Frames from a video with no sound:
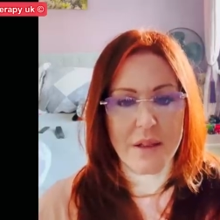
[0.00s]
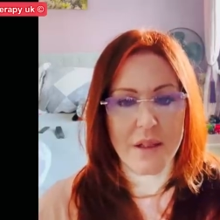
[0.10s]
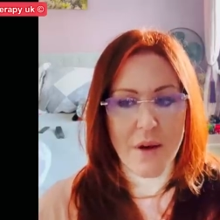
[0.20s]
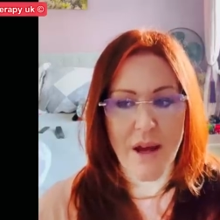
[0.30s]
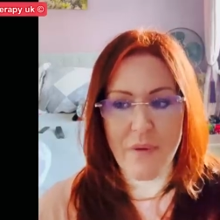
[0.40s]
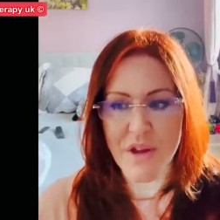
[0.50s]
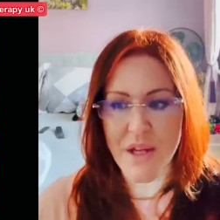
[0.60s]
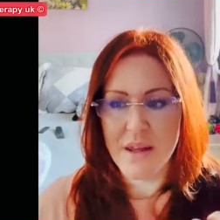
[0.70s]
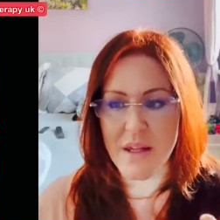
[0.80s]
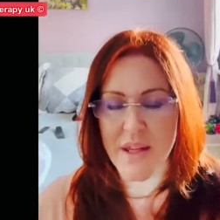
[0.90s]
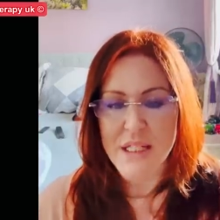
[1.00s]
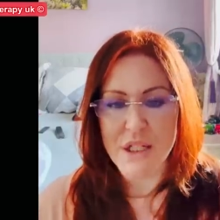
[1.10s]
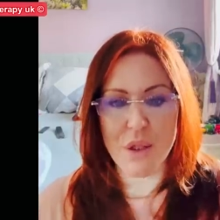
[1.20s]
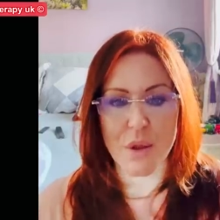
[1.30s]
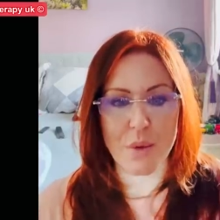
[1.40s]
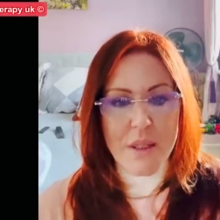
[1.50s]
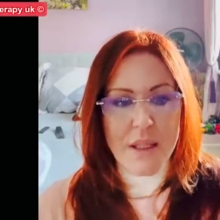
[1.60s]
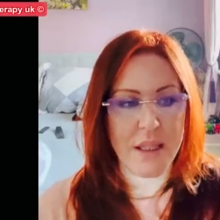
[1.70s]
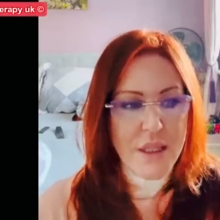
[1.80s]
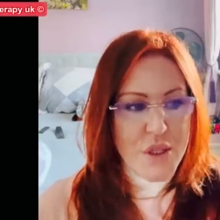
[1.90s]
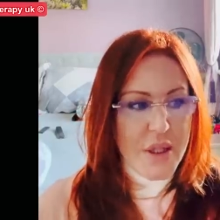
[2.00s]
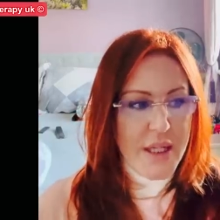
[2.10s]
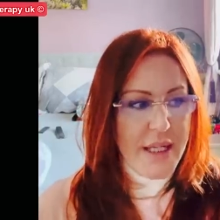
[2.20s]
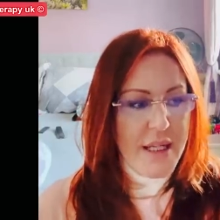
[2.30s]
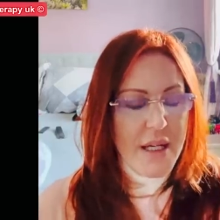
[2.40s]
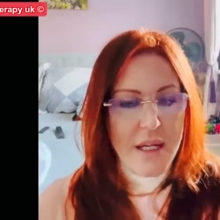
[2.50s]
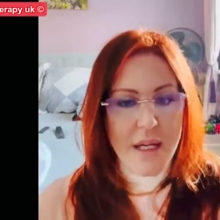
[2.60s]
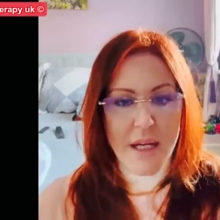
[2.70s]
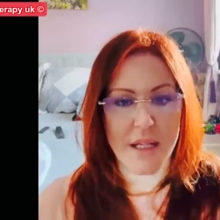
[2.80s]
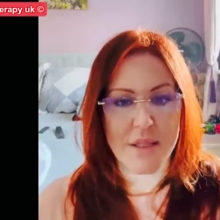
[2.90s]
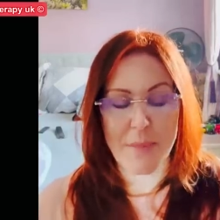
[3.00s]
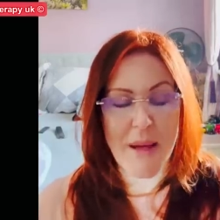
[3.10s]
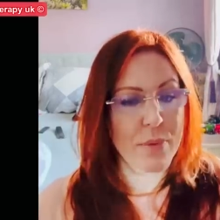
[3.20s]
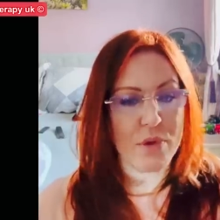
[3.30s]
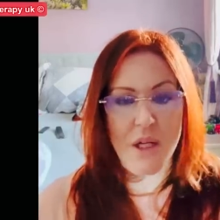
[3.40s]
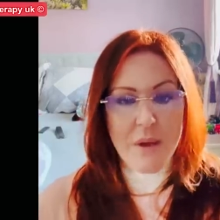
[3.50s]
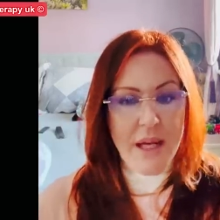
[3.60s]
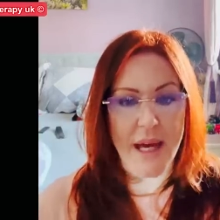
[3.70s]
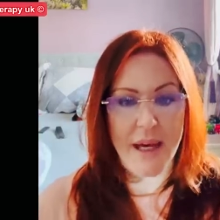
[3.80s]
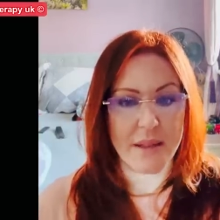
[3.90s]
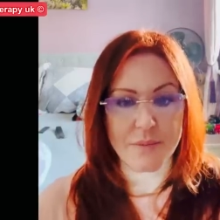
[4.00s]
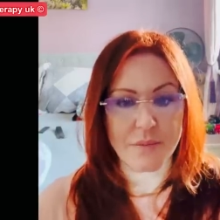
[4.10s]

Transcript: You know, everything that they do literally is people don't care.